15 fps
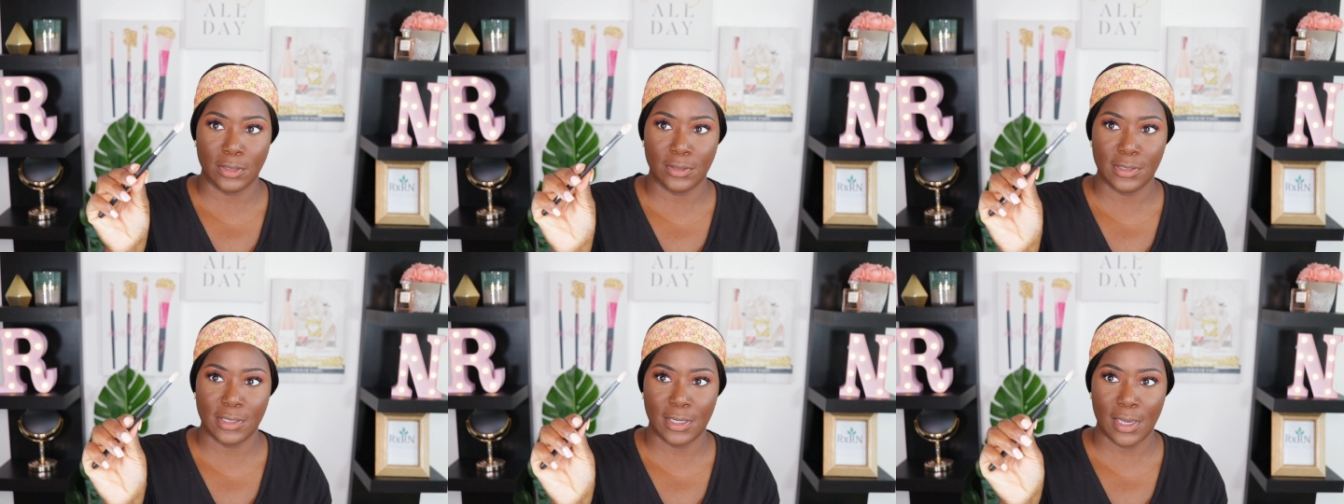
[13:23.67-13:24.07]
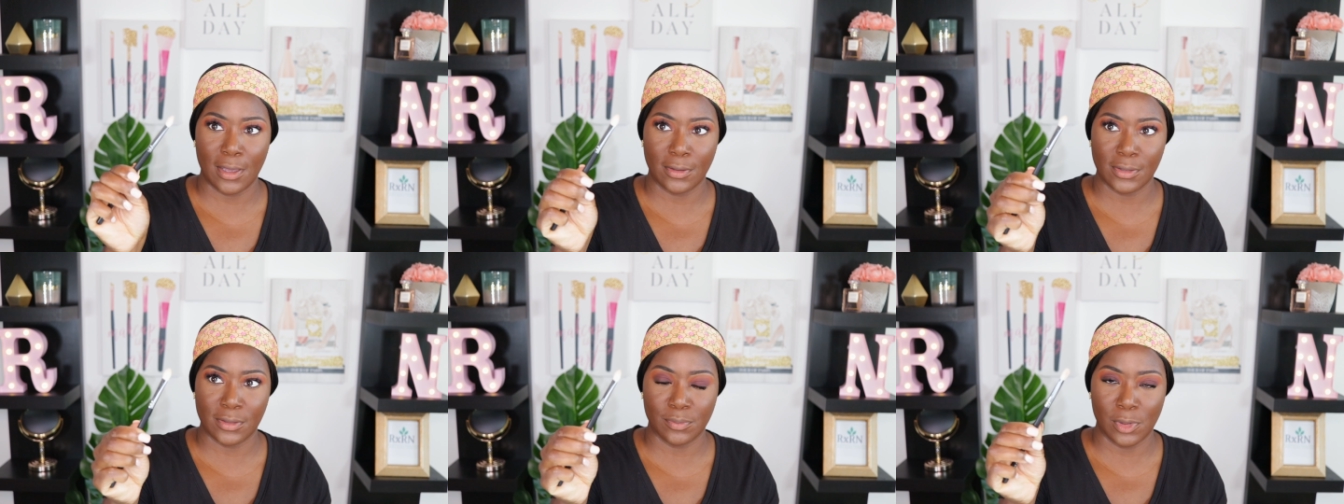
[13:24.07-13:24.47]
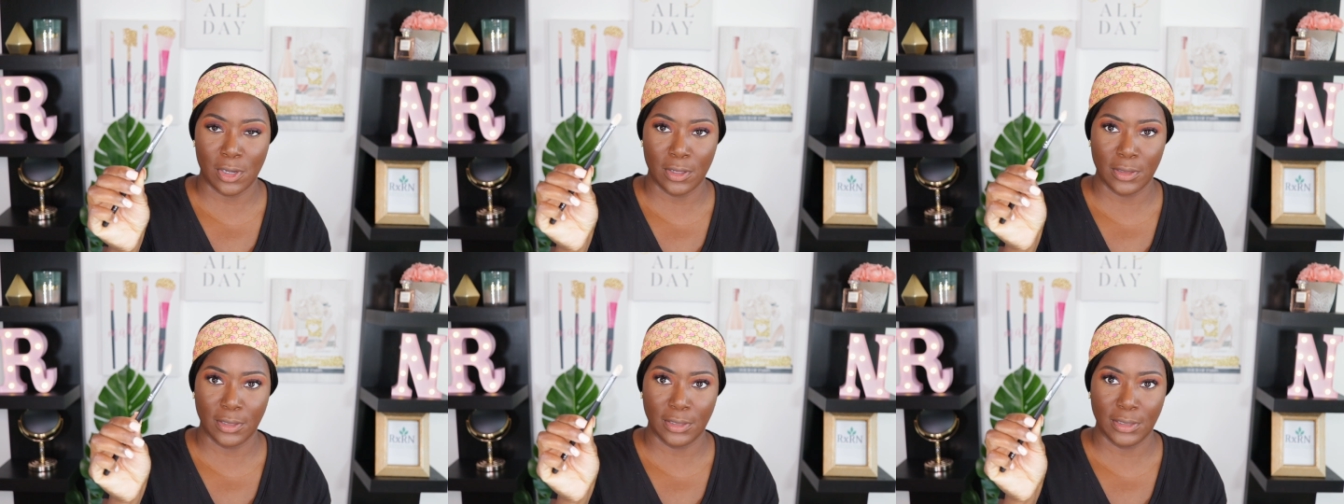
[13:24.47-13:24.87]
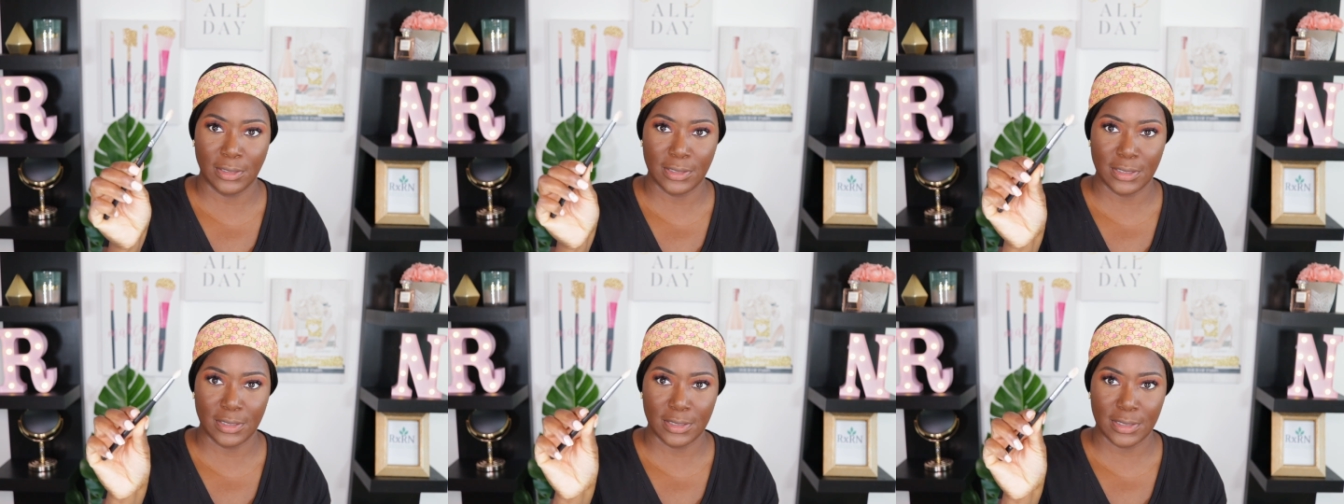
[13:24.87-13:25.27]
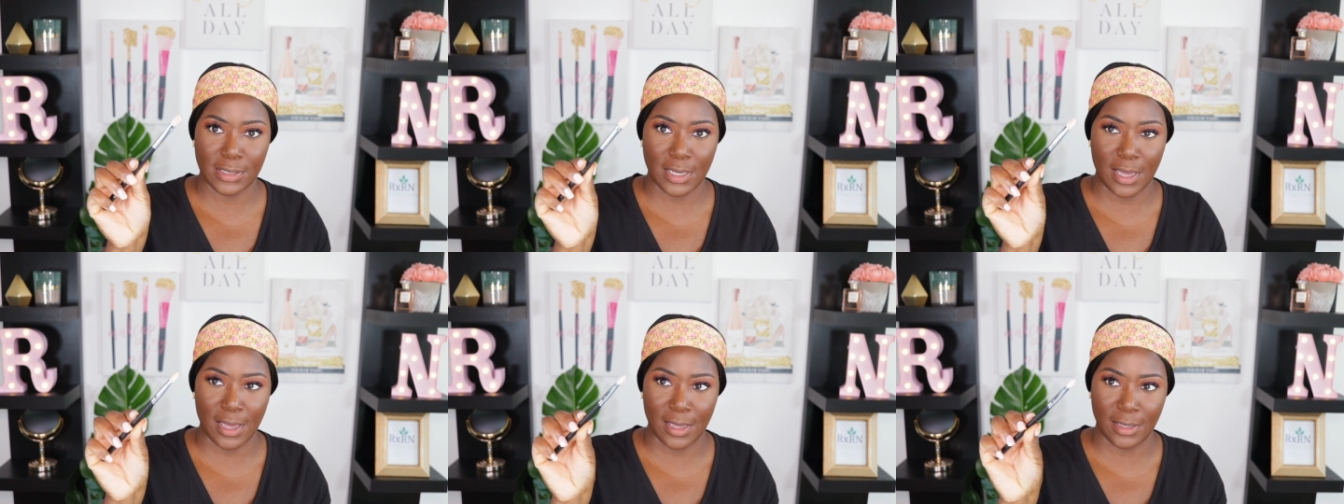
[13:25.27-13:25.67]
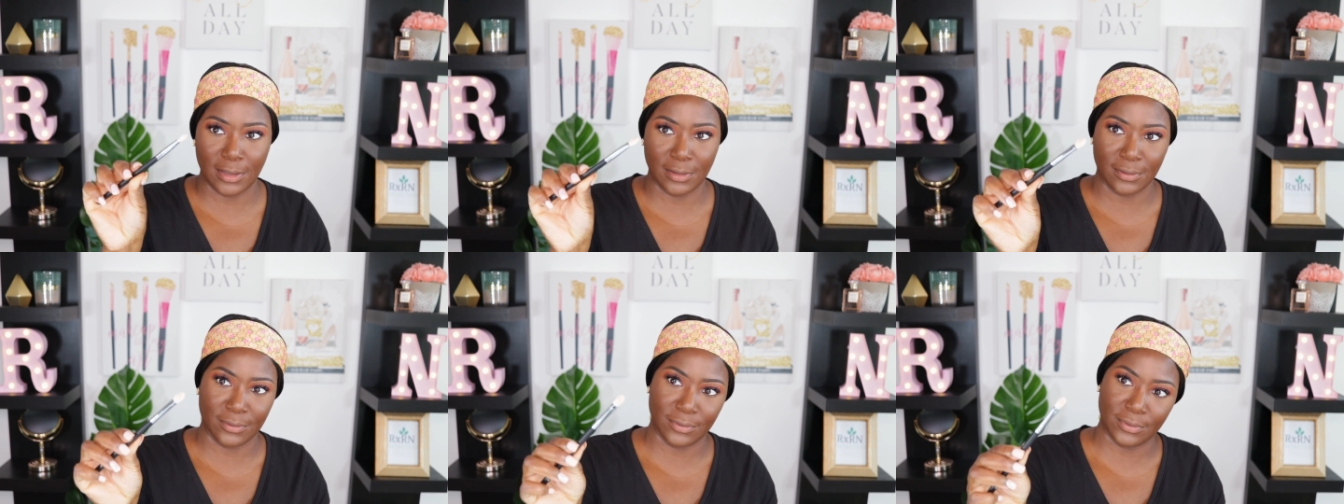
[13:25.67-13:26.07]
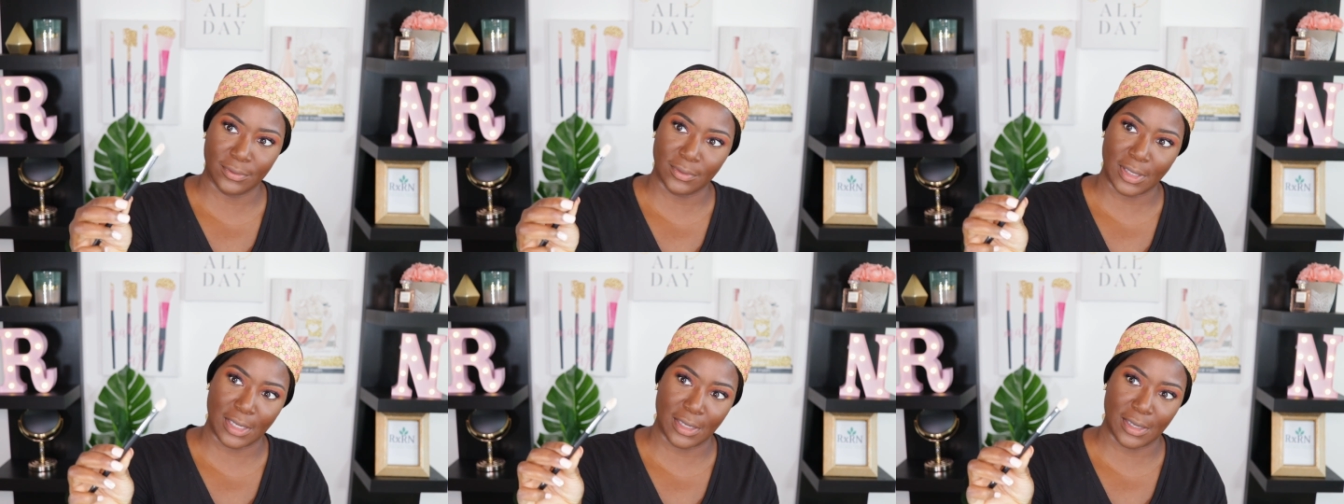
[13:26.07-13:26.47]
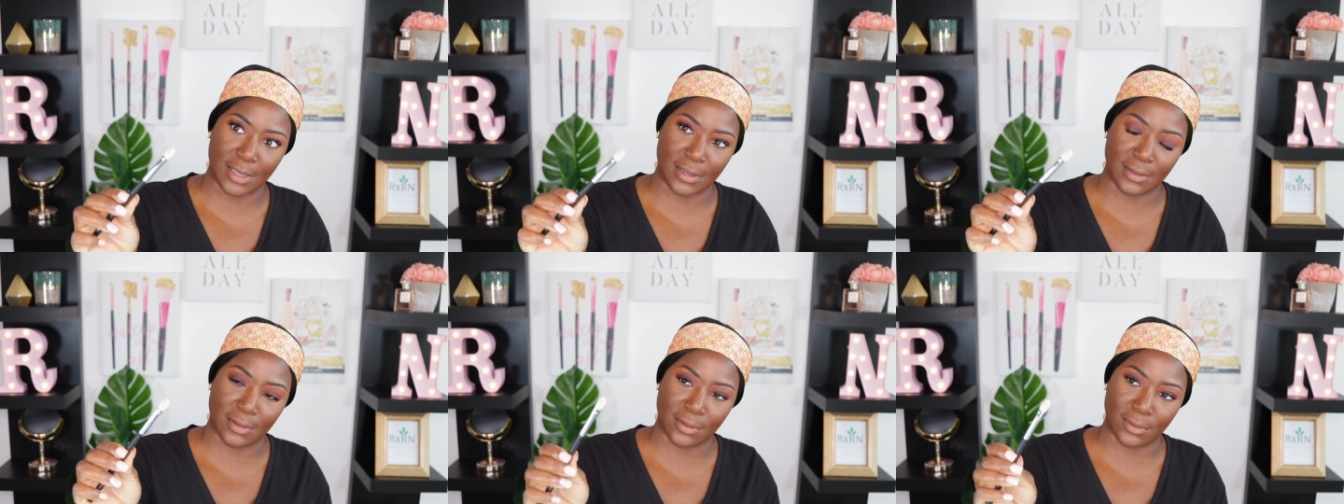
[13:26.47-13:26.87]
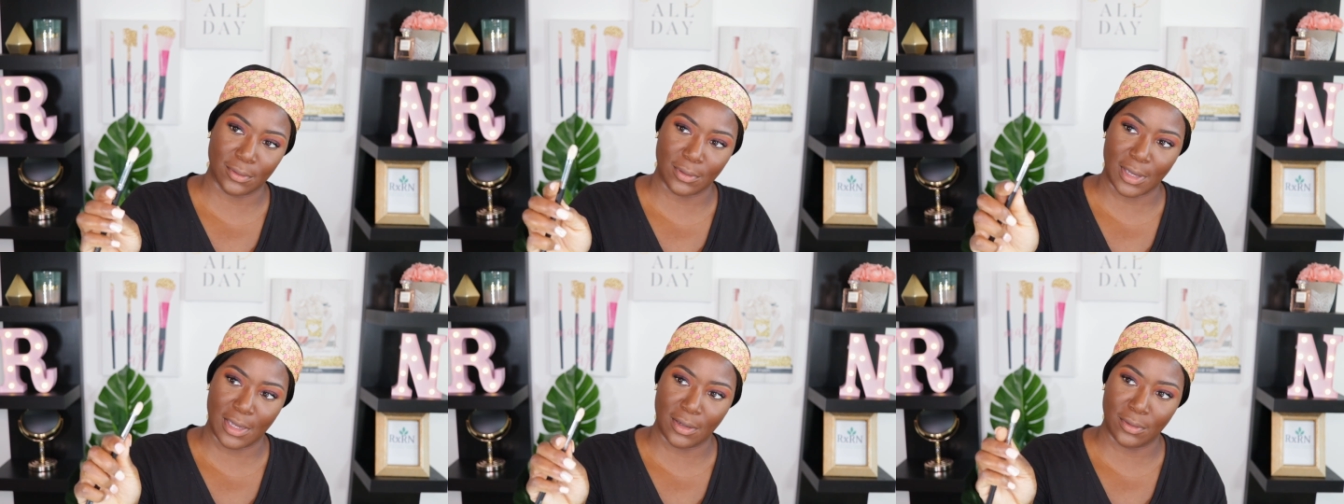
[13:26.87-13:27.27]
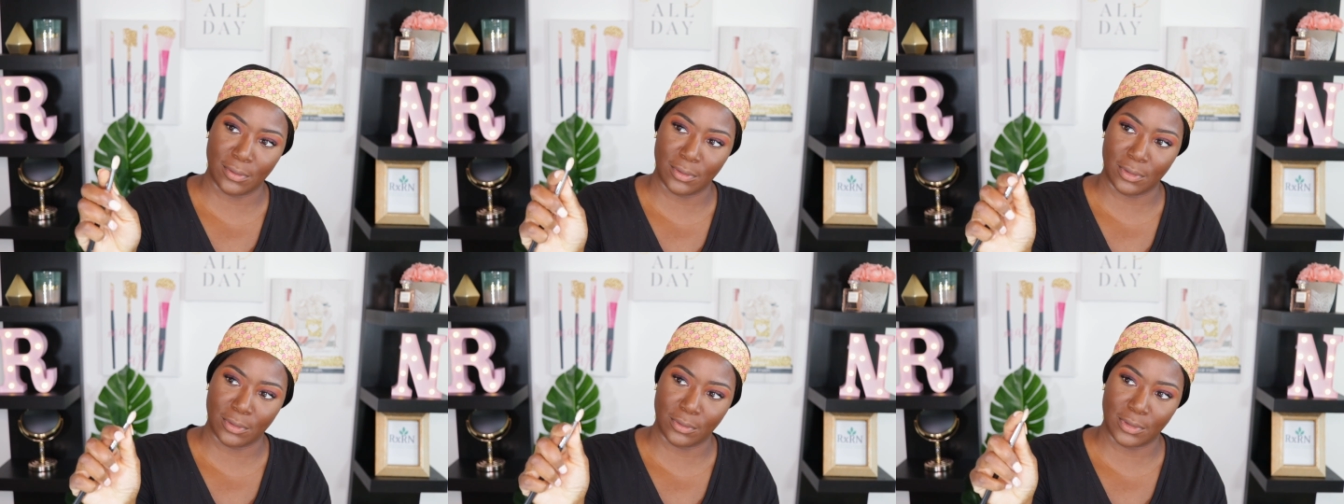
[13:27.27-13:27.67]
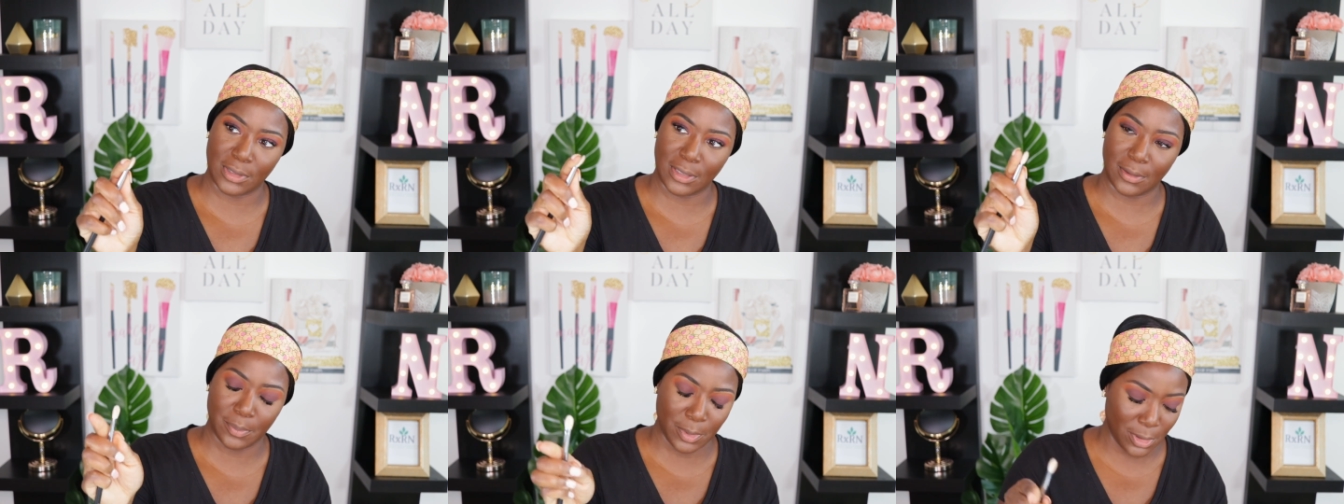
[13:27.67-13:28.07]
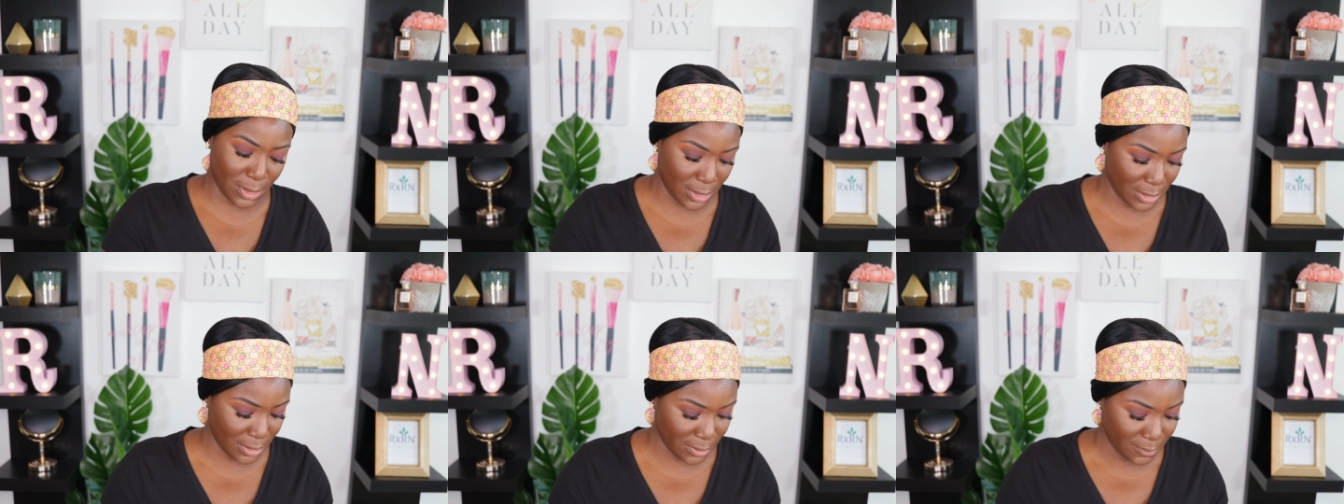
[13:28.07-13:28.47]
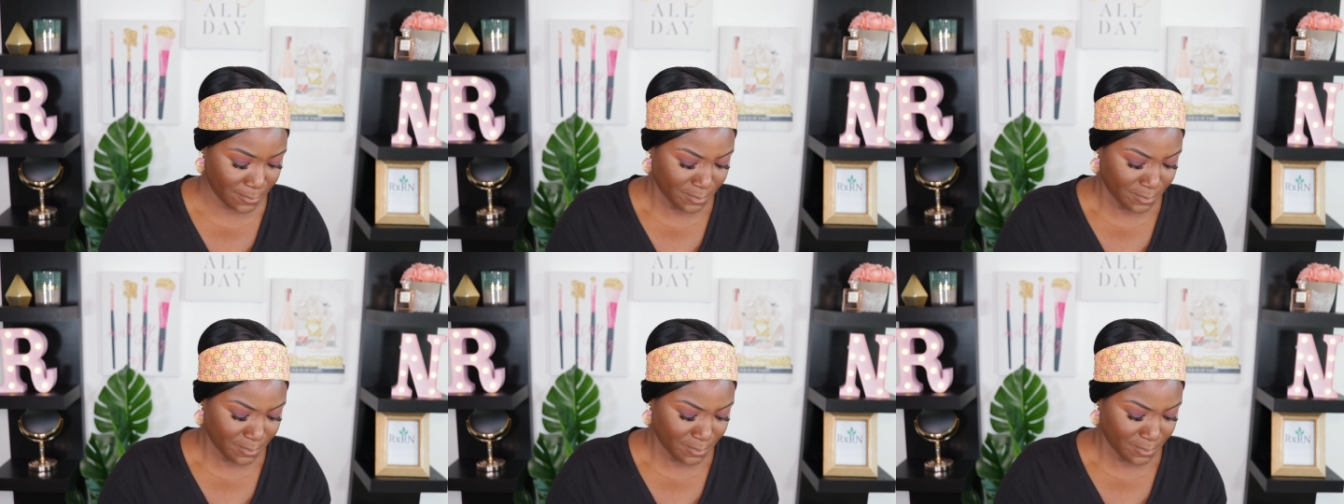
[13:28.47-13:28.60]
You see how small it is, and it's kind of like got a little angle, a little tip on it.